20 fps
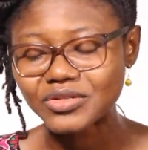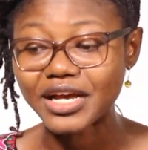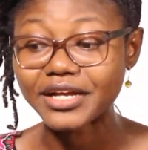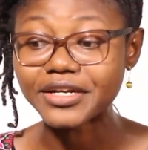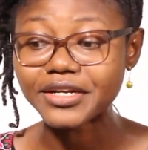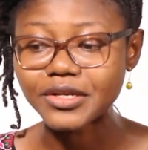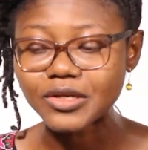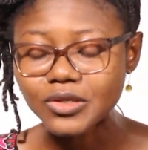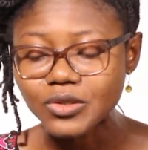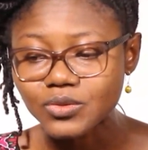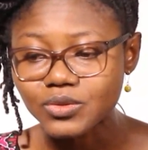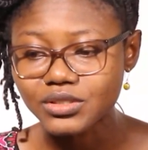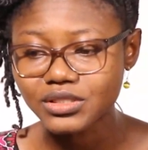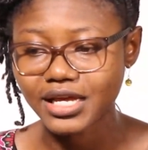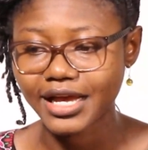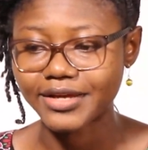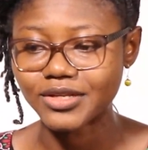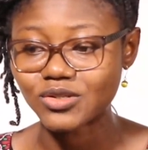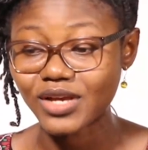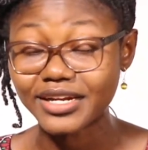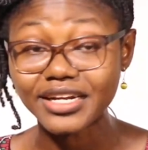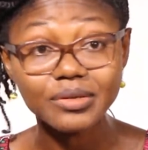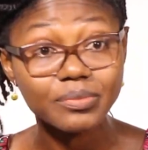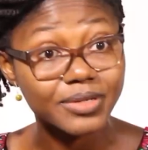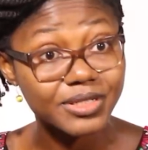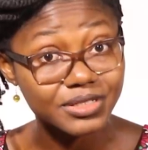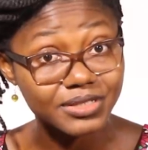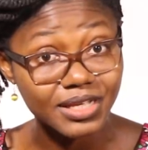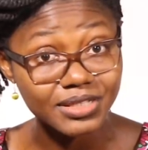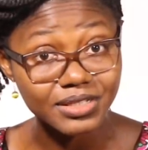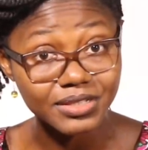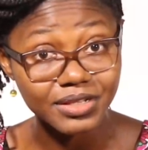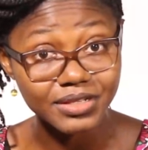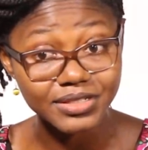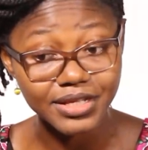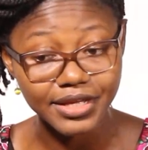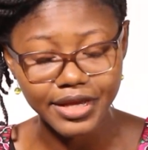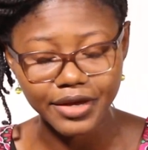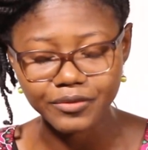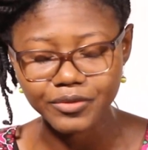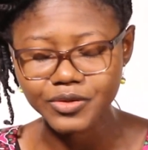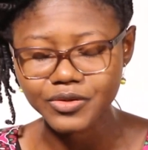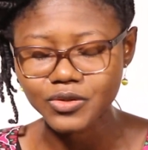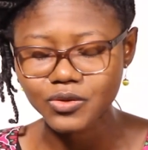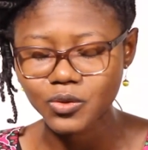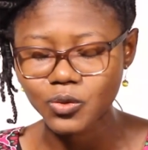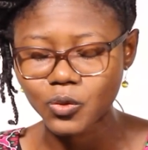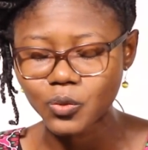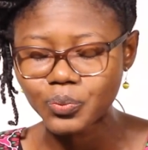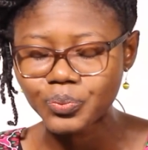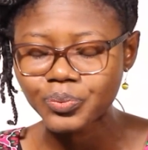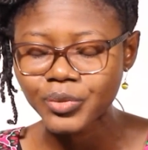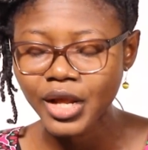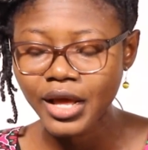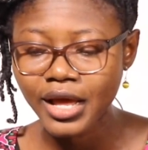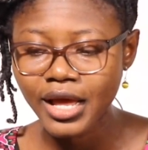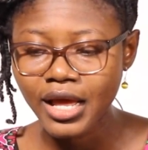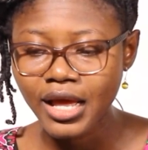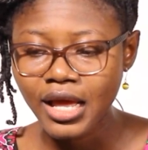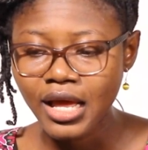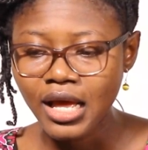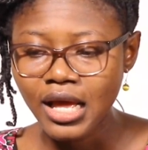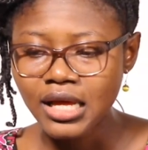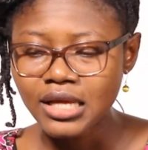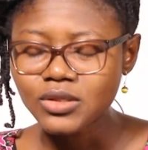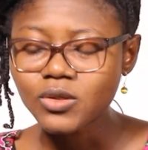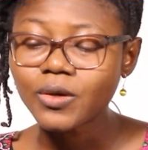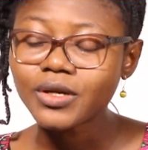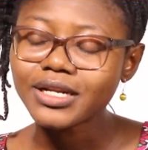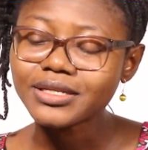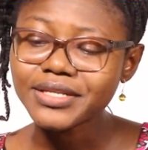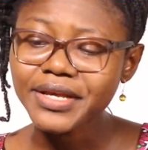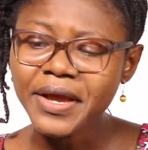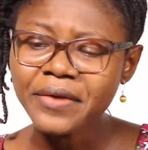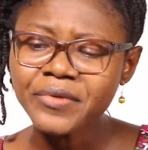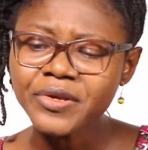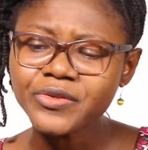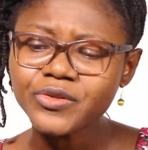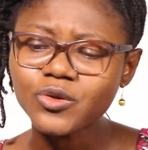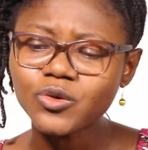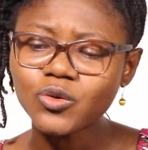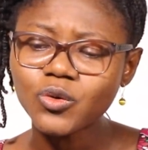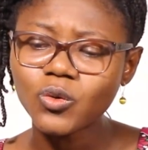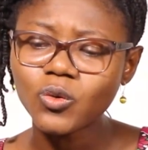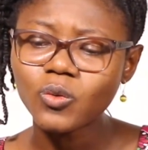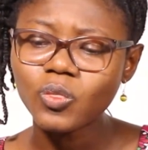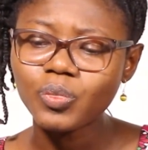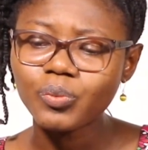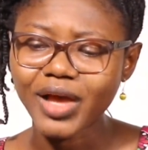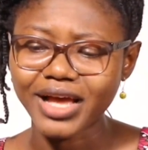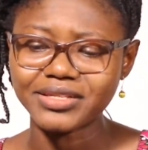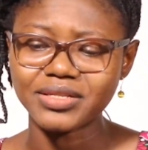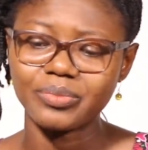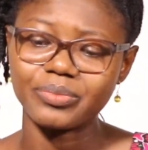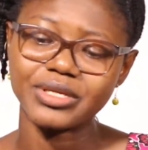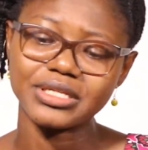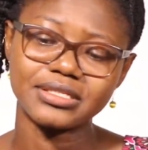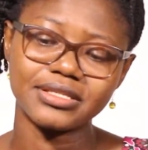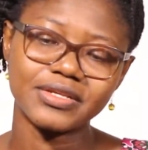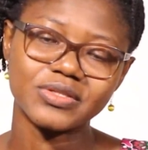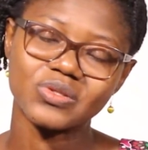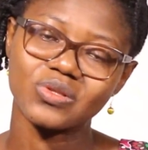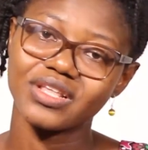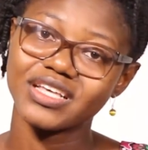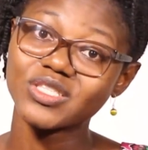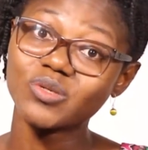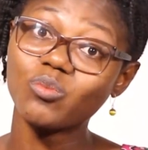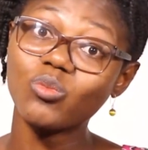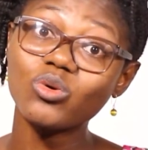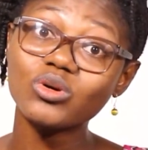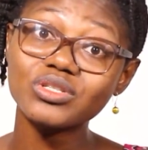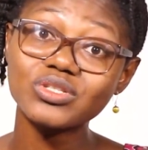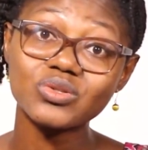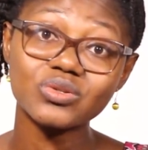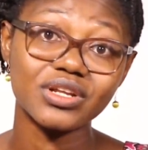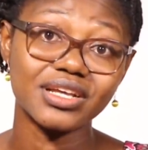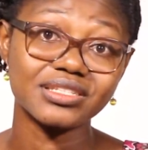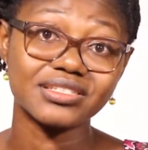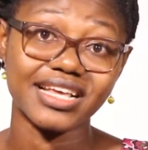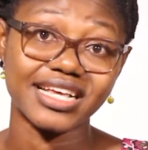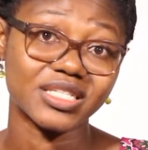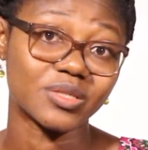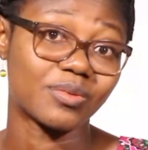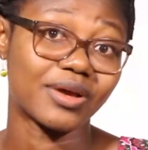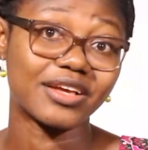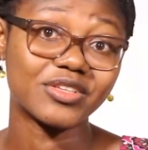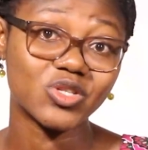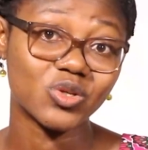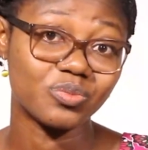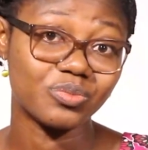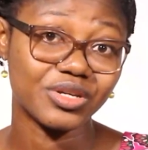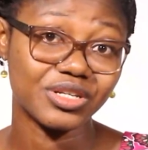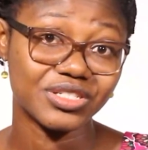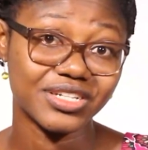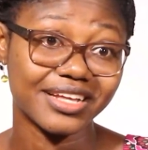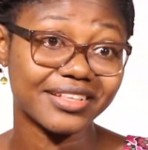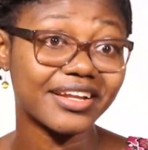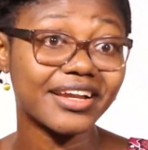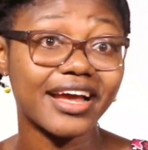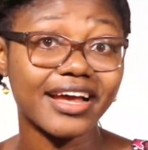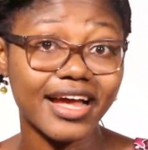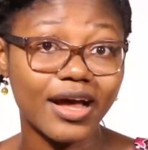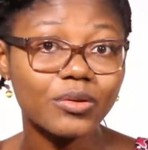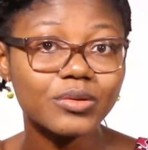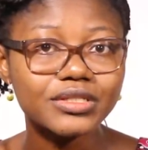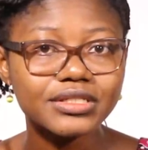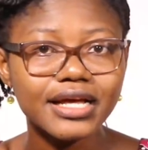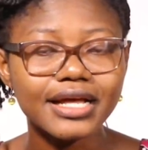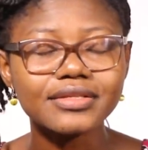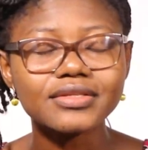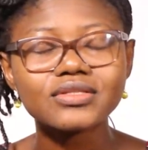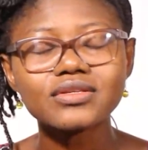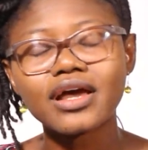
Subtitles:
So I didn't do science. So I did business in the secondary school. So in the secondary school, as a business student, most students aspire to be chartered accountants.